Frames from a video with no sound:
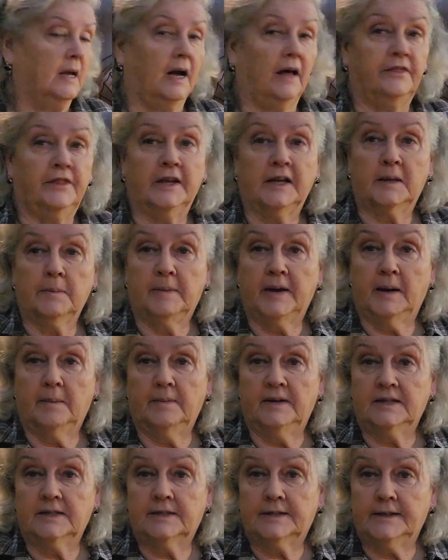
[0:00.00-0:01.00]
I think about
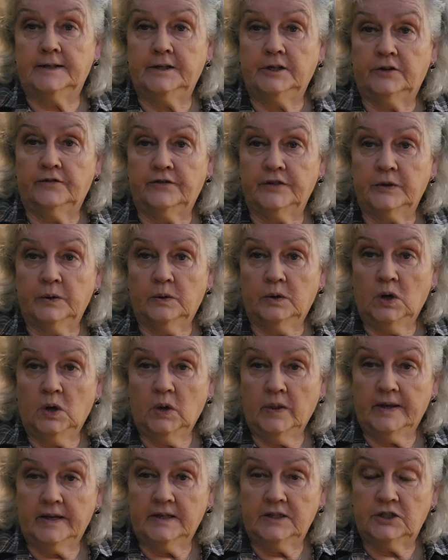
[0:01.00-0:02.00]
myself, you know,
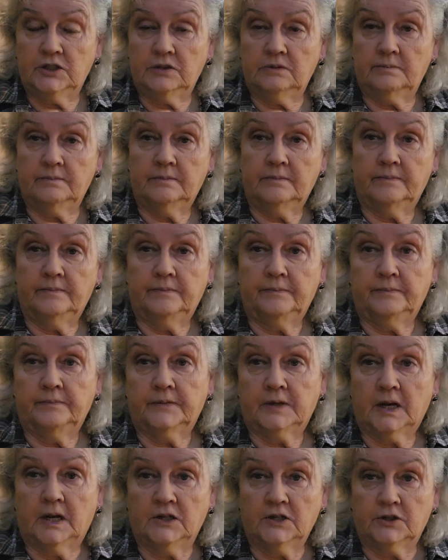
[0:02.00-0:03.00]
all that
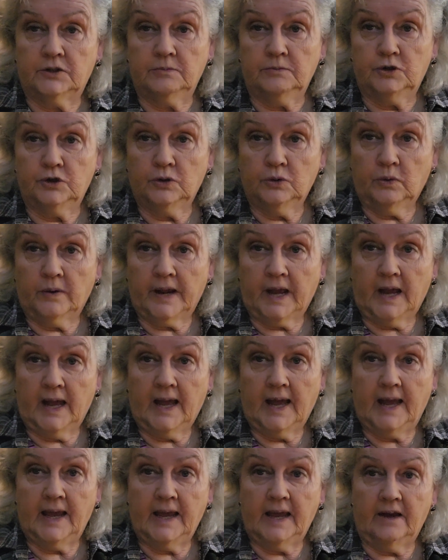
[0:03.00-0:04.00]
costume jewelry I
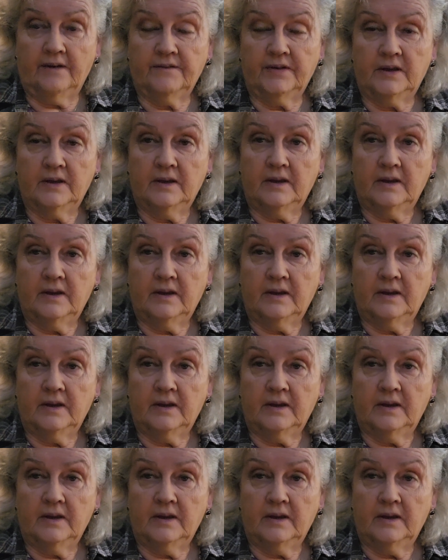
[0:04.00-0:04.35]
have.